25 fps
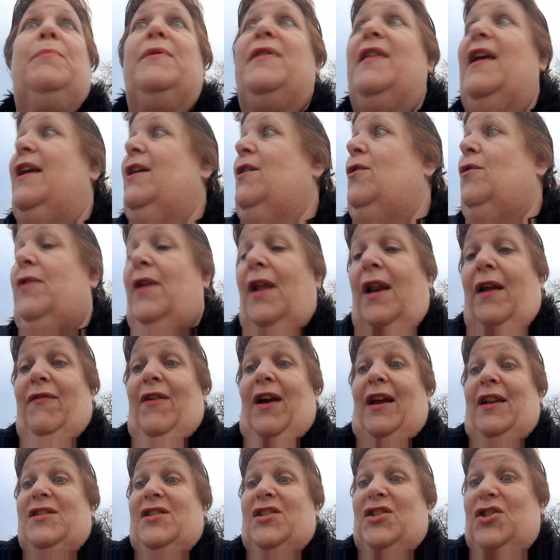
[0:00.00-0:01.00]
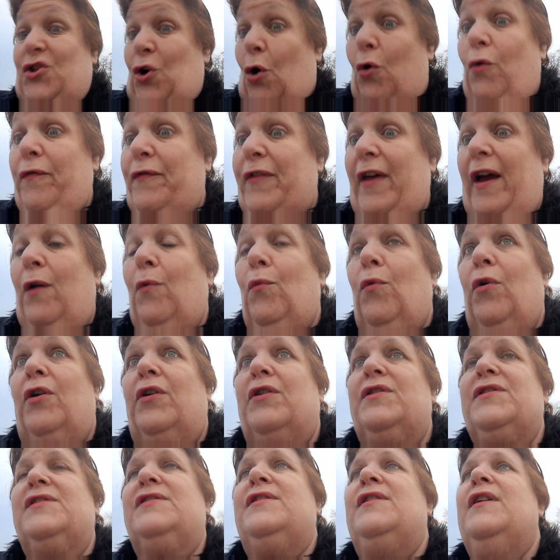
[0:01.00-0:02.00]
but thank you that I've got a stove that
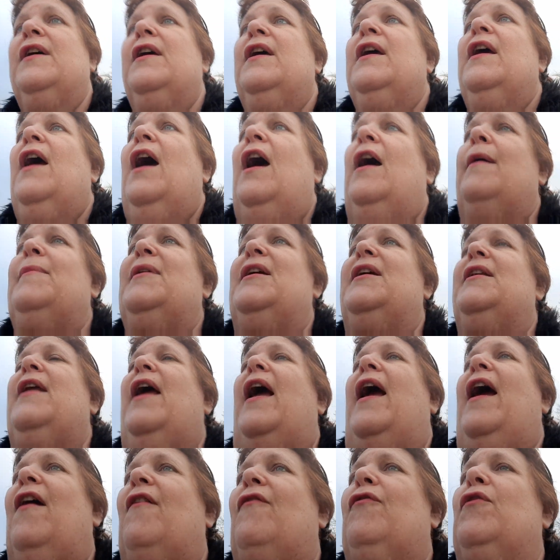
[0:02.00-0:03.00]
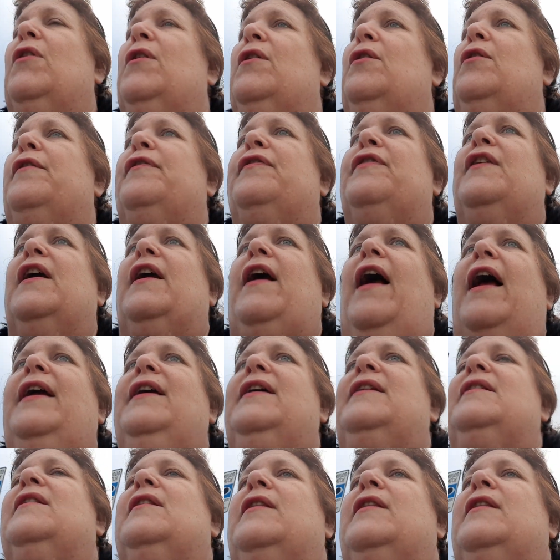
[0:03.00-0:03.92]
works. I mean, every little thing, I could